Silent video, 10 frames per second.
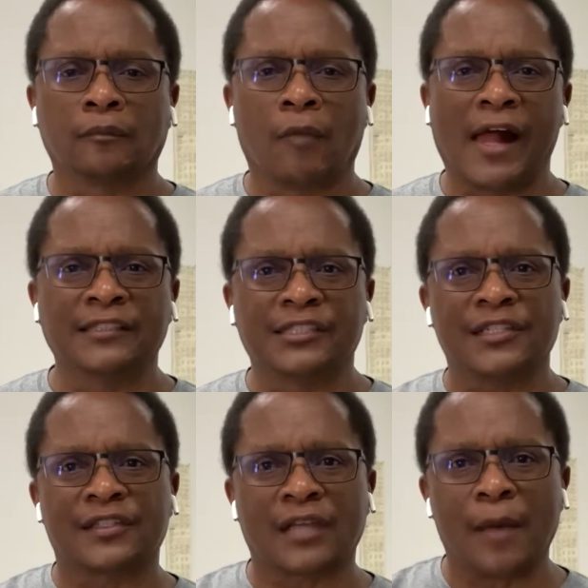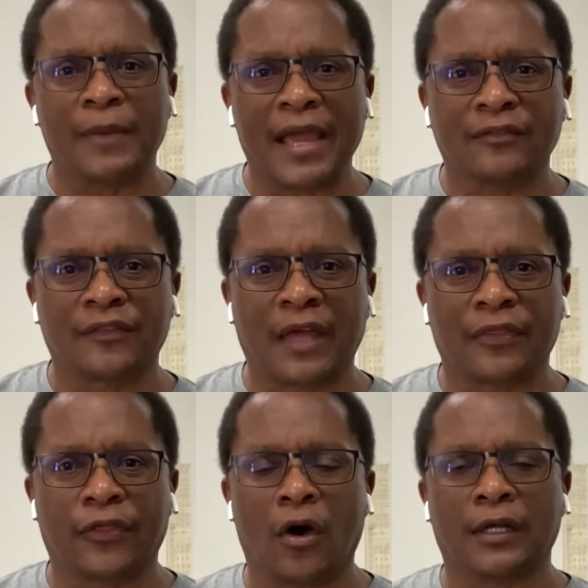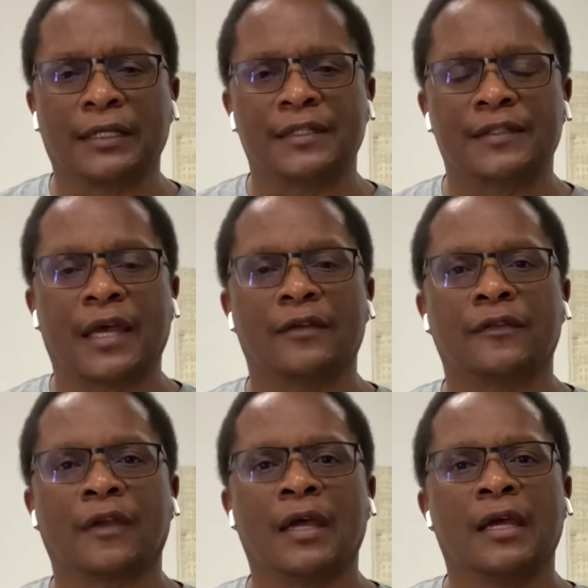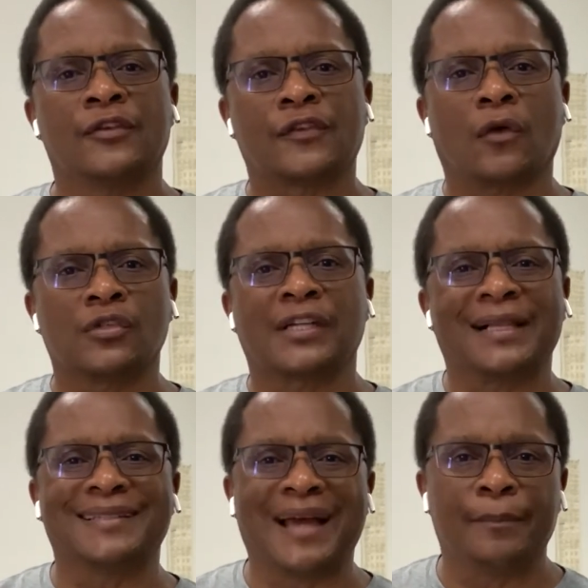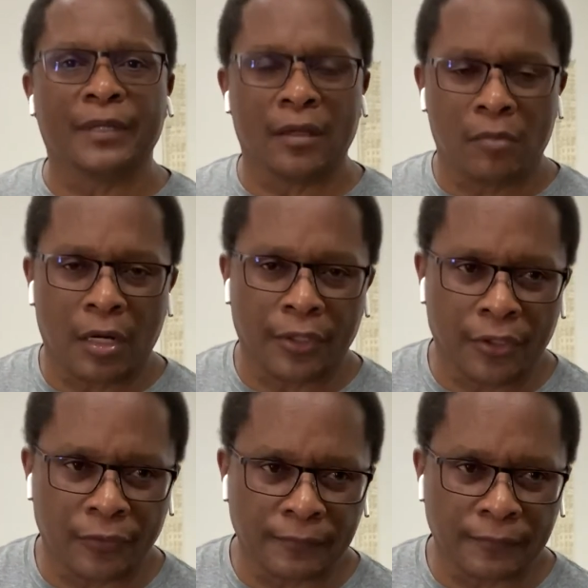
And Jesus upends that thought and he says, so shall it not be among you.